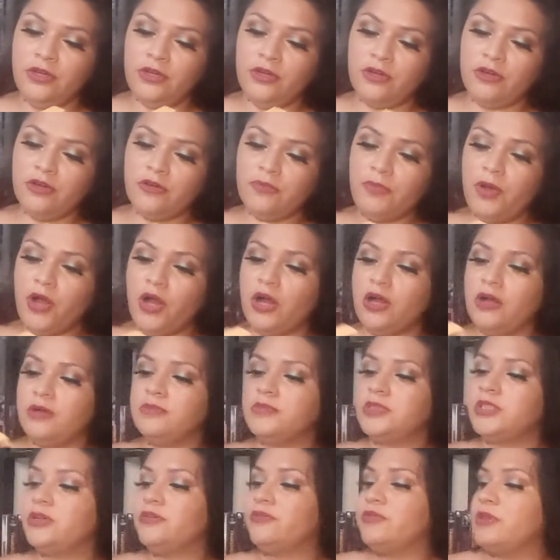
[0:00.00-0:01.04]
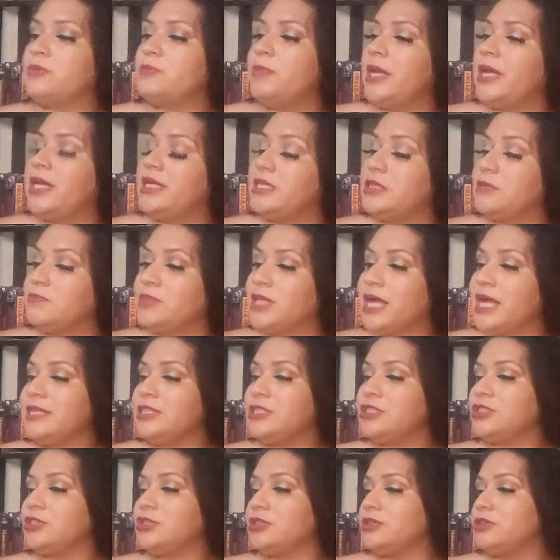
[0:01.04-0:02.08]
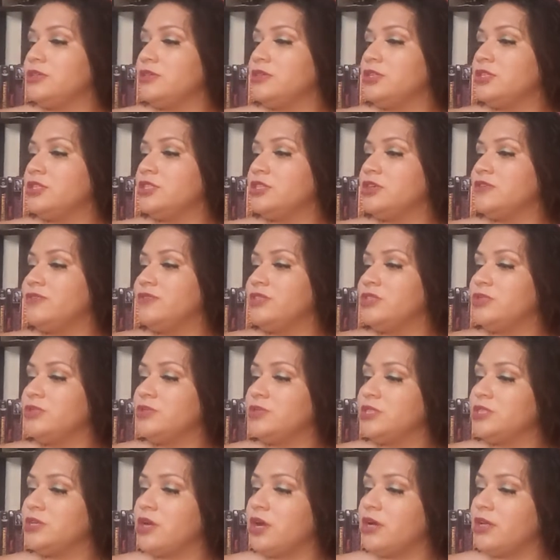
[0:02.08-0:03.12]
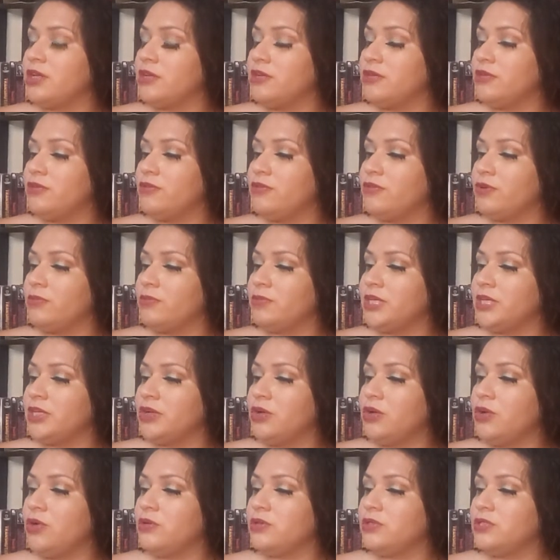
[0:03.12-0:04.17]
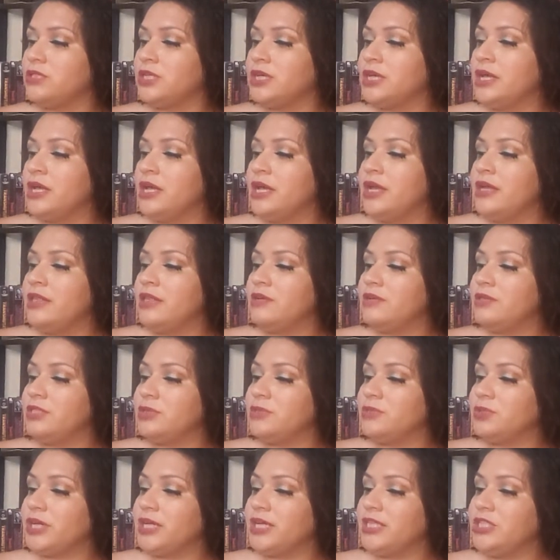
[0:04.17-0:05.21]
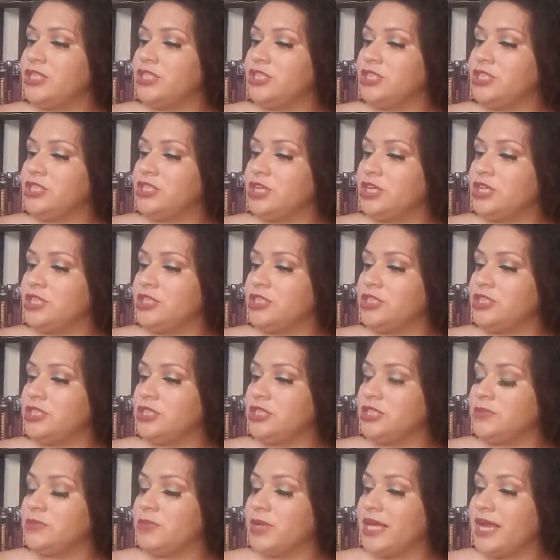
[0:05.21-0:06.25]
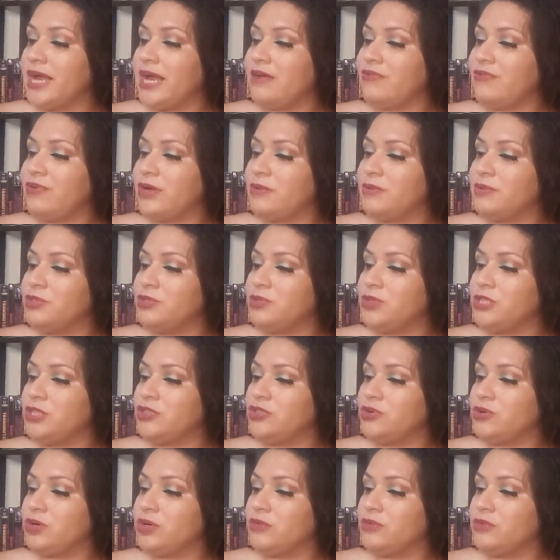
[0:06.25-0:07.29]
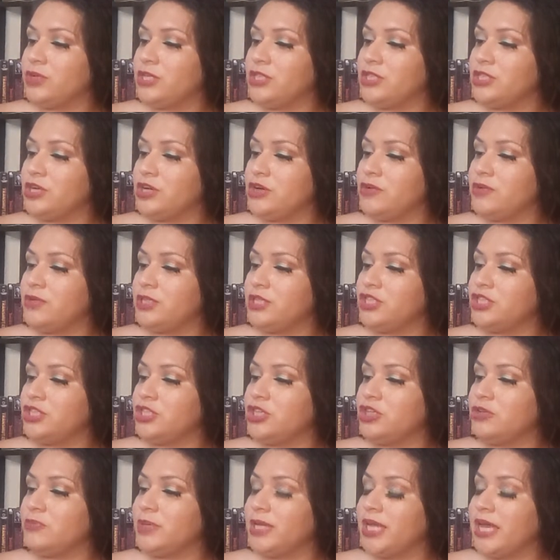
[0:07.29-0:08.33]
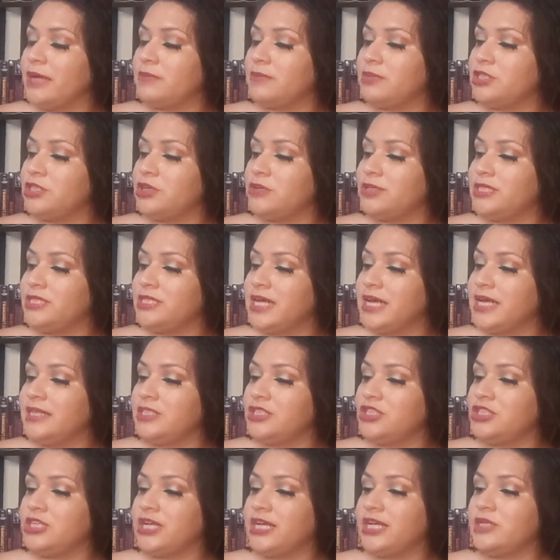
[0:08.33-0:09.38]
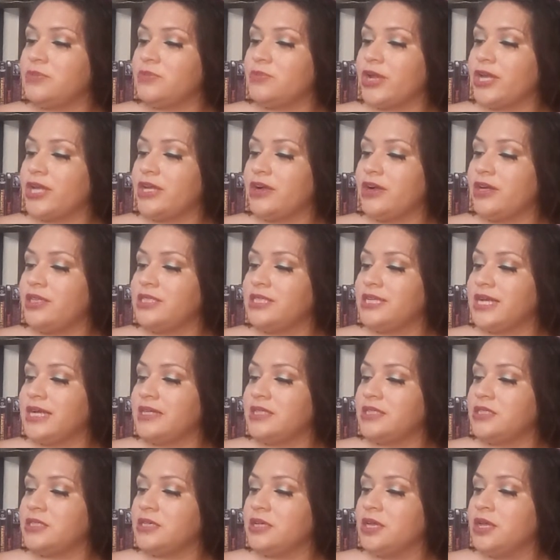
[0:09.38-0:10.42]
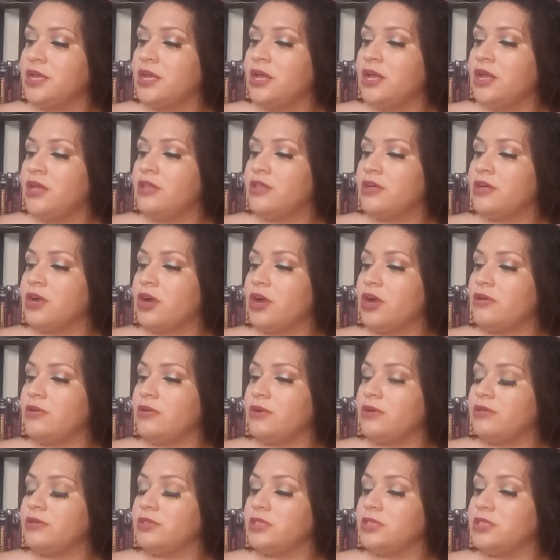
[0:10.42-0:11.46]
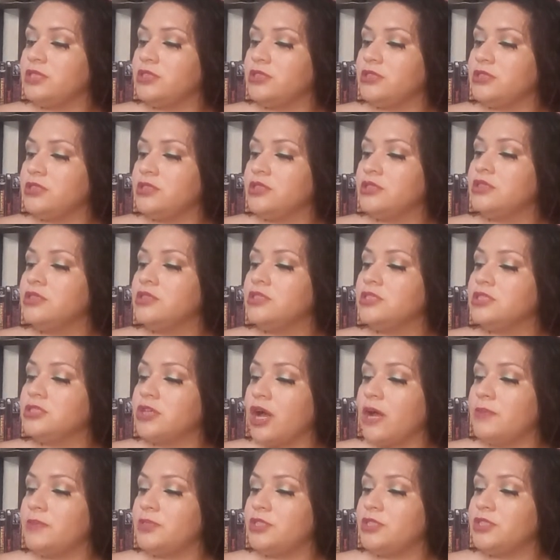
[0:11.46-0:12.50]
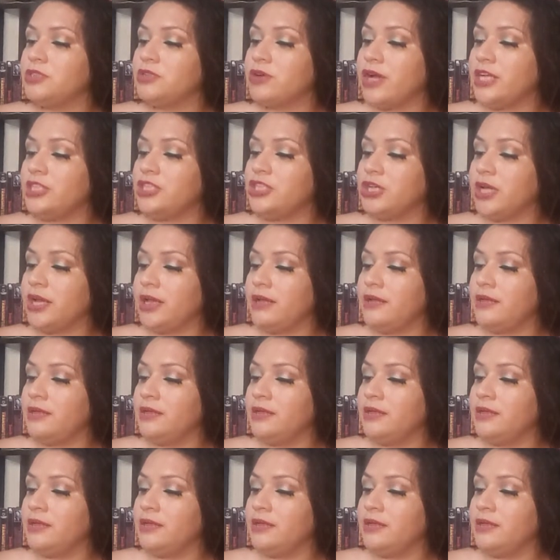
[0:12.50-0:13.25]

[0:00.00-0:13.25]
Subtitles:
her palms over the painted plaster. The surface was not uniformly cold. There was a place she judged it to be halfway between door and window, where the chill became so intense she had to break contact. The cockroach stopped scratching.